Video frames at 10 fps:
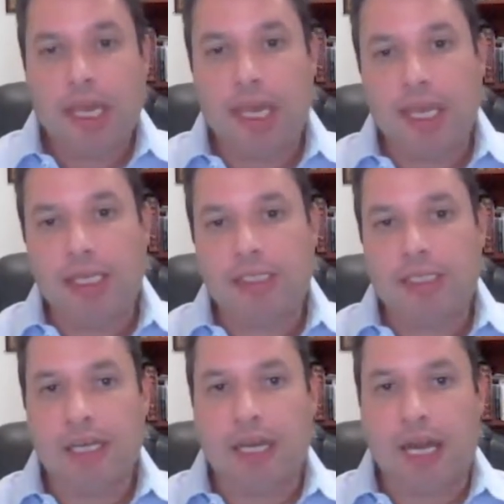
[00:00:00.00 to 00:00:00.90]
And
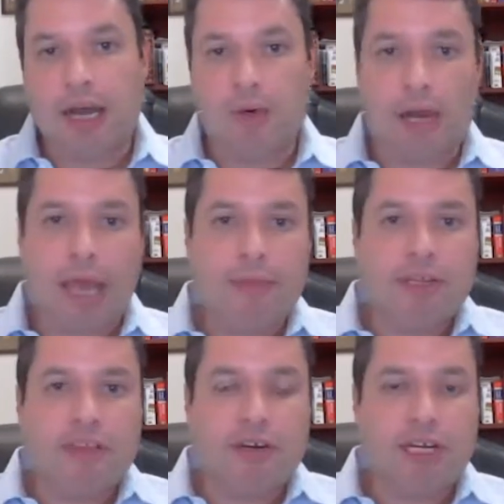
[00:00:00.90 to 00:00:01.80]
what I'm
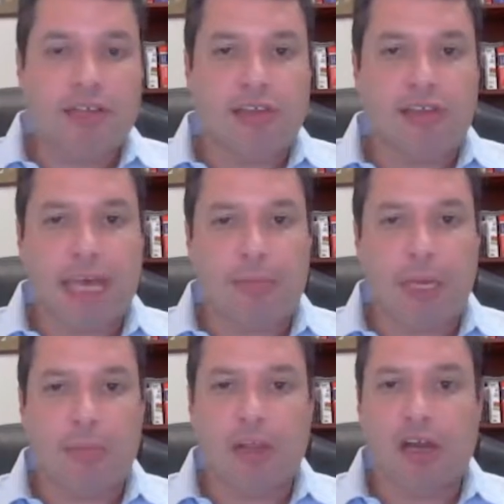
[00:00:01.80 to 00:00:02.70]
concerned is that
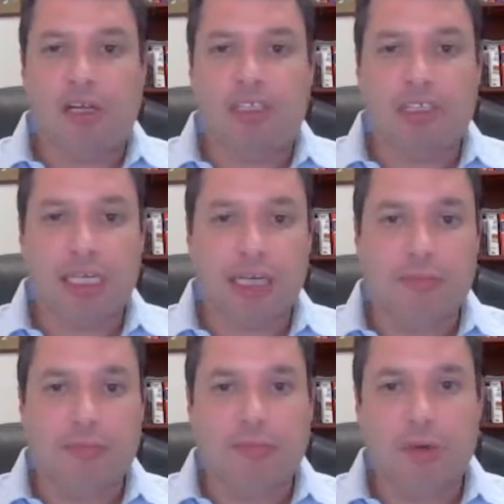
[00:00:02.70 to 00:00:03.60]
people are
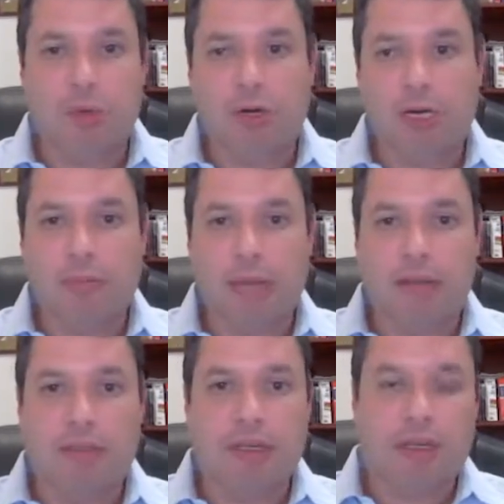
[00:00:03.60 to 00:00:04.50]
asleep. They're worried
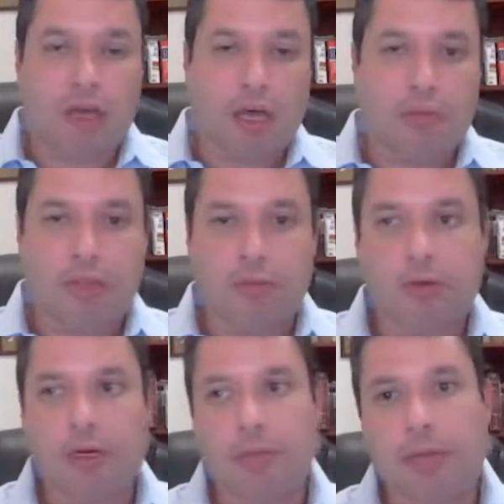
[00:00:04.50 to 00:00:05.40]
about the economy. They're
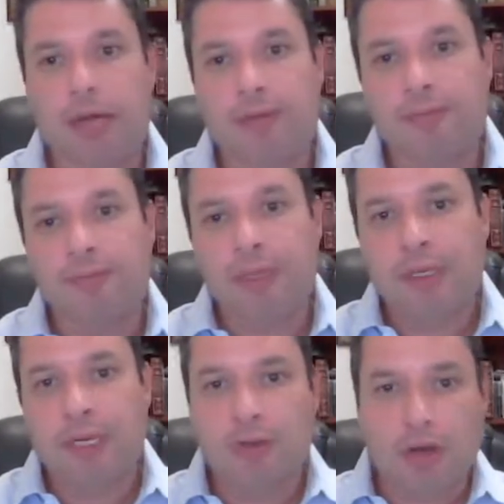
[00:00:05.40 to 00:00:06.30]
worried about
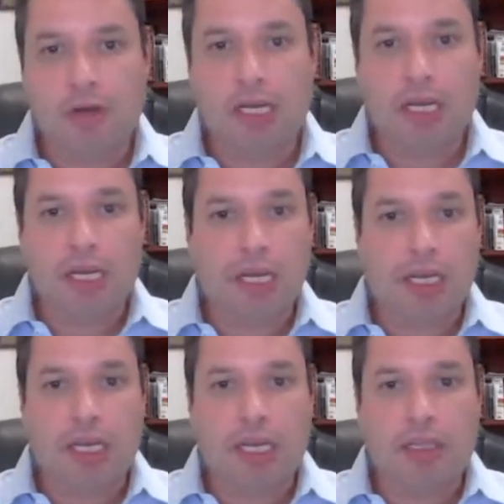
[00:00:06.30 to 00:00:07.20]
Corona,
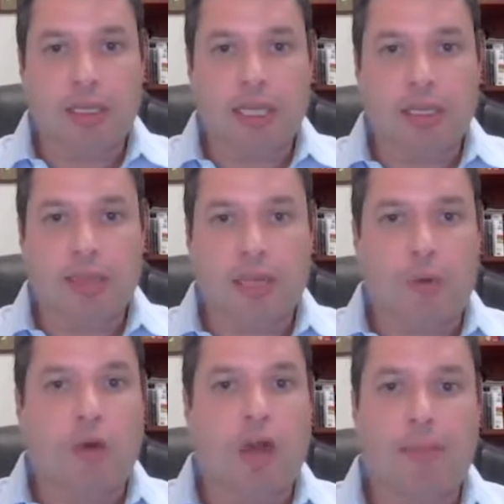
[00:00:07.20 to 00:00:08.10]
and they
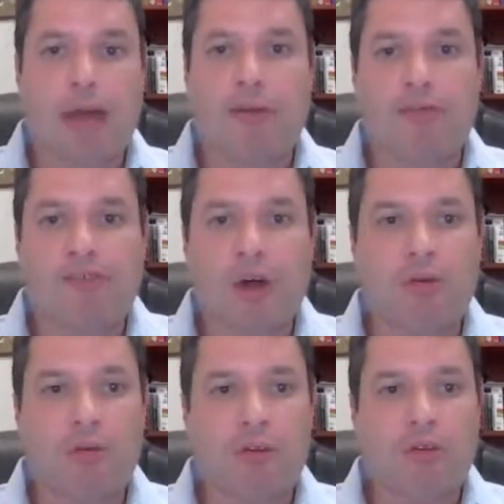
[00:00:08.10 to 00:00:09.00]
won't come out and
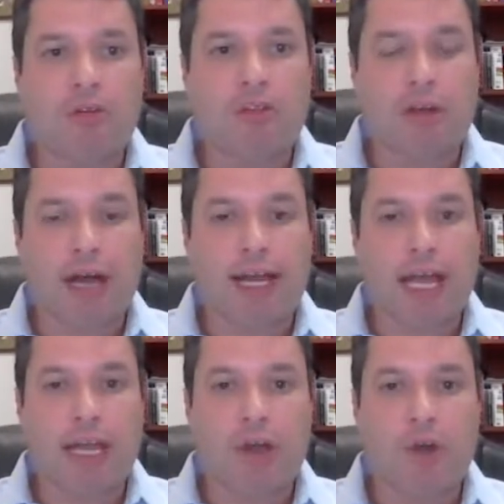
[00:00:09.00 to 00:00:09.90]
vote. So
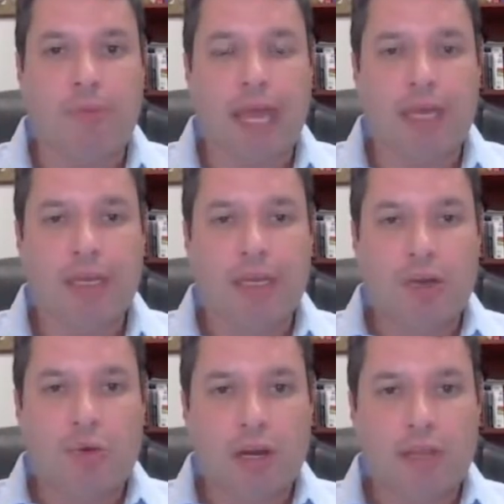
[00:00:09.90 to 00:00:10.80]
I hope that
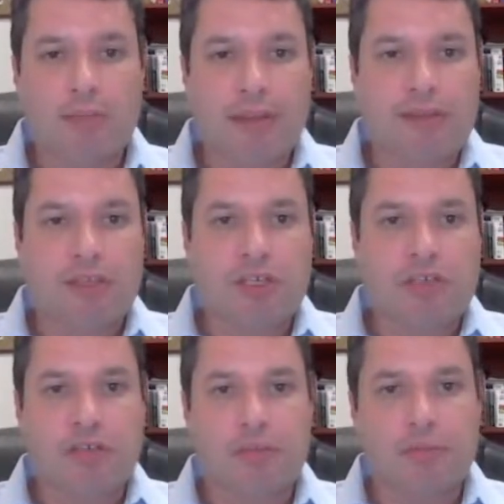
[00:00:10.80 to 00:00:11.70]
one of the
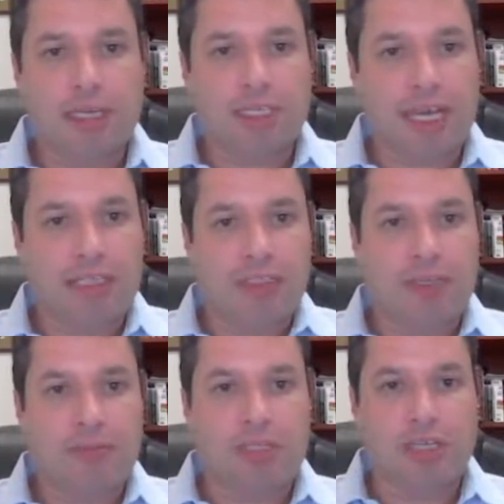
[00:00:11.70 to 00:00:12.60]
messages of the book, Titus,
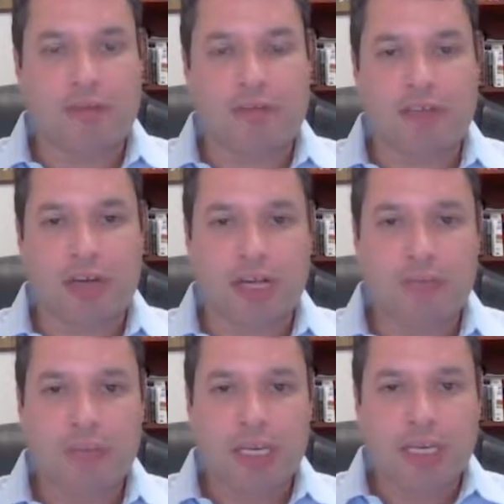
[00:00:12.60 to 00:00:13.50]
Trump and the Triumph of Israel,